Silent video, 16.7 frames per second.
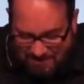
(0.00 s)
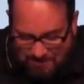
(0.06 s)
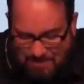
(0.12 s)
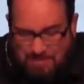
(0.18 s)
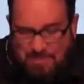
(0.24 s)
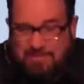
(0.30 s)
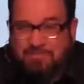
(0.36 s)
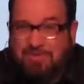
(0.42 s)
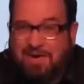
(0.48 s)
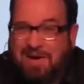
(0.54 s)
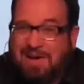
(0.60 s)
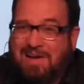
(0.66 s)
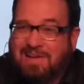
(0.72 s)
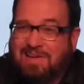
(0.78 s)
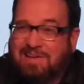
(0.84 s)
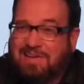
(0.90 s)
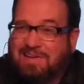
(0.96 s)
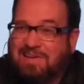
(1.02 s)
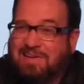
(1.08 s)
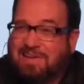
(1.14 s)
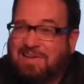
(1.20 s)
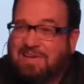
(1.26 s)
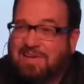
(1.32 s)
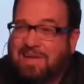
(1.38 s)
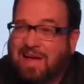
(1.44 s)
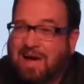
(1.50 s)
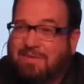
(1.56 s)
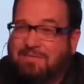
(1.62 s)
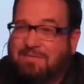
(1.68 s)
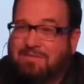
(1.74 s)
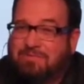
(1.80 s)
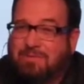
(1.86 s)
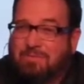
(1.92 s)
It's where we find
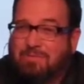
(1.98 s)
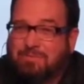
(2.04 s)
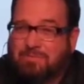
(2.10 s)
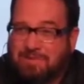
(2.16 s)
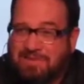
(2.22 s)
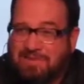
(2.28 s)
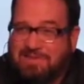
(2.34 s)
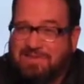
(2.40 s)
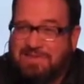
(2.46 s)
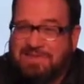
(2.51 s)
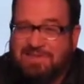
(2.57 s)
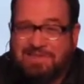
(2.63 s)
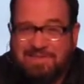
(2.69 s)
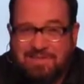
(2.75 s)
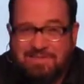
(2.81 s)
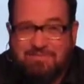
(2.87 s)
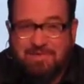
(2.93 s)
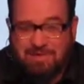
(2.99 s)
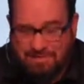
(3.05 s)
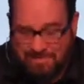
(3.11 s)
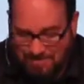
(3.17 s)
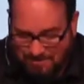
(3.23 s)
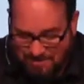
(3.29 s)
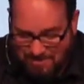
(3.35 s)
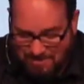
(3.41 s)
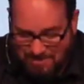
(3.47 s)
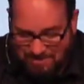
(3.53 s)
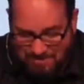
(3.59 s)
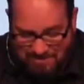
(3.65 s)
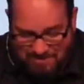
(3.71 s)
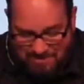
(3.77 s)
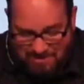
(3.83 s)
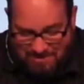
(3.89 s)
out if we're really living the
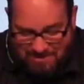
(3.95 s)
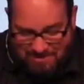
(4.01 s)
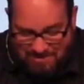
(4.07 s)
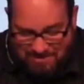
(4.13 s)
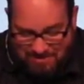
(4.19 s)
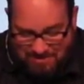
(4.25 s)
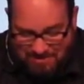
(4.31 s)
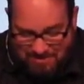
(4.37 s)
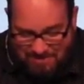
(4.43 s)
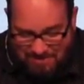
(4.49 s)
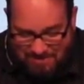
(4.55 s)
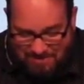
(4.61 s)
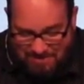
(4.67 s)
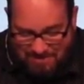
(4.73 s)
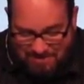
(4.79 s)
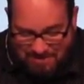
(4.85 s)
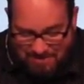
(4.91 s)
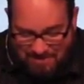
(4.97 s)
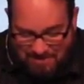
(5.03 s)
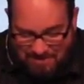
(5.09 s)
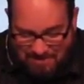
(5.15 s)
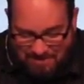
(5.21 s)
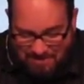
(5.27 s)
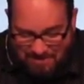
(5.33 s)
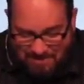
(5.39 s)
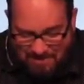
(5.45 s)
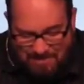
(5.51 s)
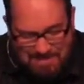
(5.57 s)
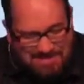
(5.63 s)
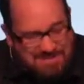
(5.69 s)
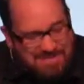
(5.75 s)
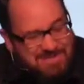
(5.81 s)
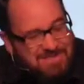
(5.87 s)
word or not. I
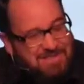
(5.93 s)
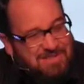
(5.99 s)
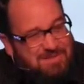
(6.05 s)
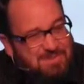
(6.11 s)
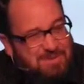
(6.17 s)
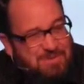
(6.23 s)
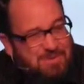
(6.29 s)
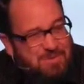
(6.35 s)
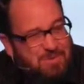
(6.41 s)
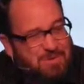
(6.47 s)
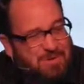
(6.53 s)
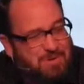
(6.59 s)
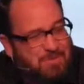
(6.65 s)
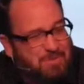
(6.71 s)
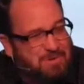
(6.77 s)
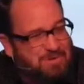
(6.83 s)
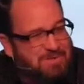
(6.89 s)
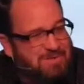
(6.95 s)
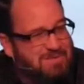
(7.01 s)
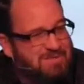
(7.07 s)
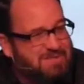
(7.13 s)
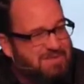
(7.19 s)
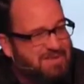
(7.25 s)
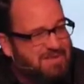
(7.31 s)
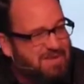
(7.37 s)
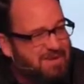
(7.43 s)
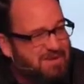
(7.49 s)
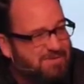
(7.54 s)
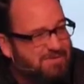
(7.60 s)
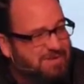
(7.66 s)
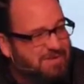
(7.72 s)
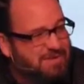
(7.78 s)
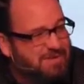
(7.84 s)
want to tell you something. You know what the world is sick
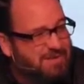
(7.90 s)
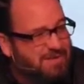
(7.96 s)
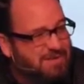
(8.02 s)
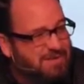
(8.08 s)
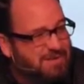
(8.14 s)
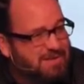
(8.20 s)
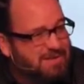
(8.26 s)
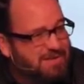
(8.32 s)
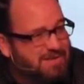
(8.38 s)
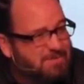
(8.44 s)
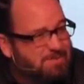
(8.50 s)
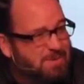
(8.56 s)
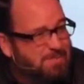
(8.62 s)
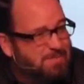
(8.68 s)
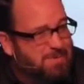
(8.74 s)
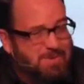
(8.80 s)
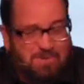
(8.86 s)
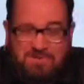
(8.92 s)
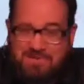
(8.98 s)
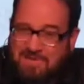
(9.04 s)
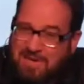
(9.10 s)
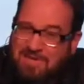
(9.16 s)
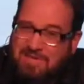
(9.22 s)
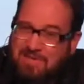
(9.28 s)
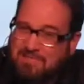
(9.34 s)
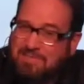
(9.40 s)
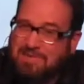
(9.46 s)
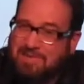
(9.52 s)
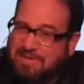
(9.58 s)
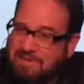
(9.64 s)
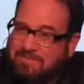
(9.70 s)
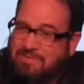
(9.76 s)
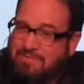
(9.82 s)
of? It's people who say they're
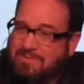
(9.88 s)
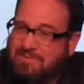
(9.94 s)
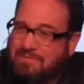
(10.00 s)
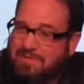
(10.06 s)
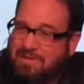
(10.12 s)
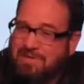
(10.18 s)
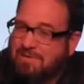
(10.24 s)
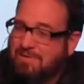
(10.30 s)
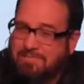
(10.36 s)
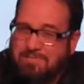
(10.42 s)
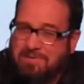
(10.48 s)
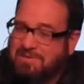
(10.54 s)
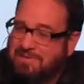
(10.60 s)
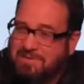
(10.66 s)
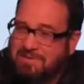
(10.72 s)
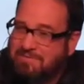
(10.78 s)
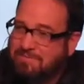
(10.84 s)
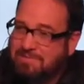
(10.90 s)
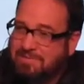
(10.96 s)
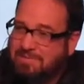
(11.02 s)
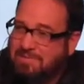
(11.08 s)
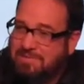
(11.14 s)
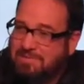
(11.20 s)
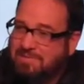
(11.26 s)
believers and don't believe.